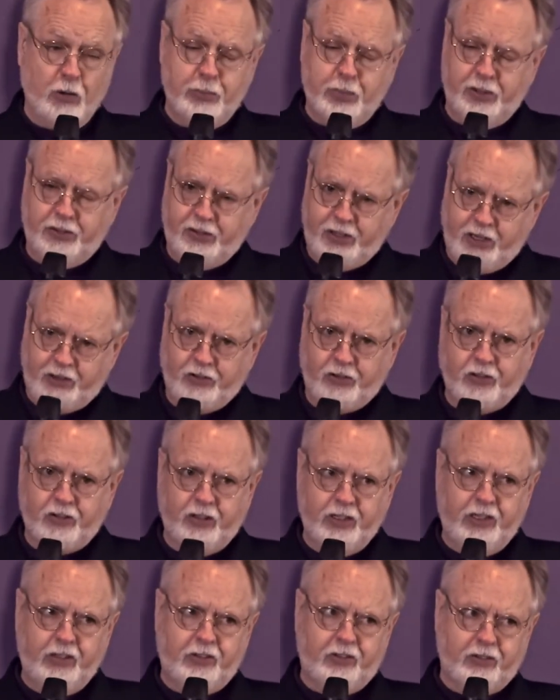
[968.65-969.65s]

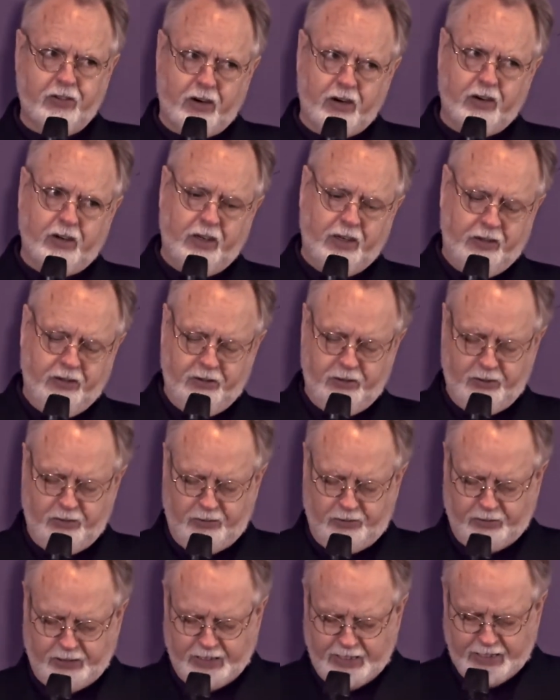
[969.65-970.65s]
potentially startling
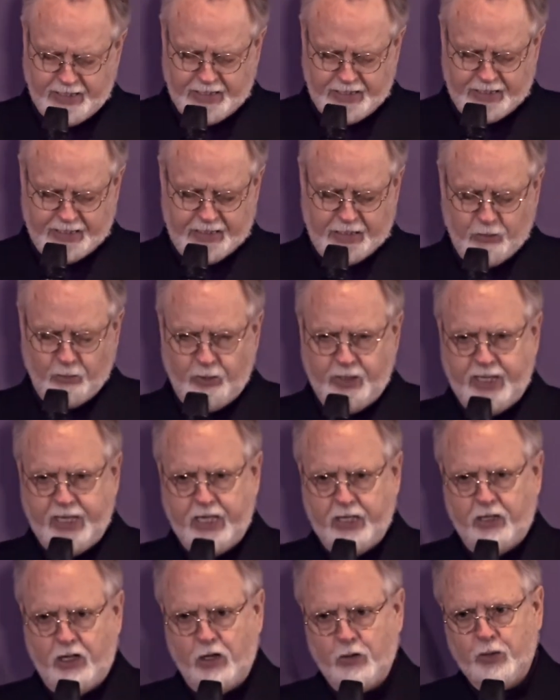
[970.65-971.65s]
news that we
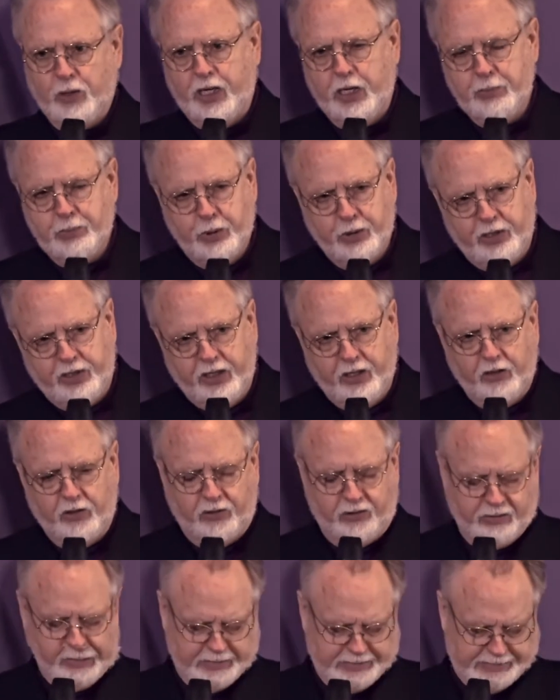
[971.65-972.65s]
had already put
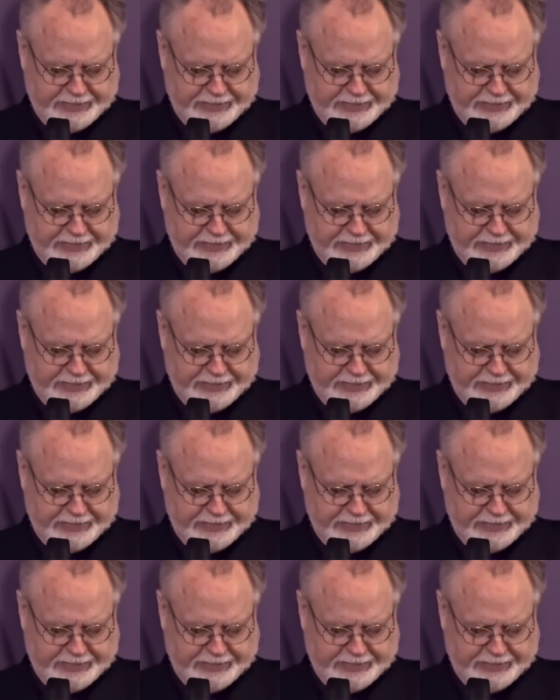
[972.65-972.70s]
his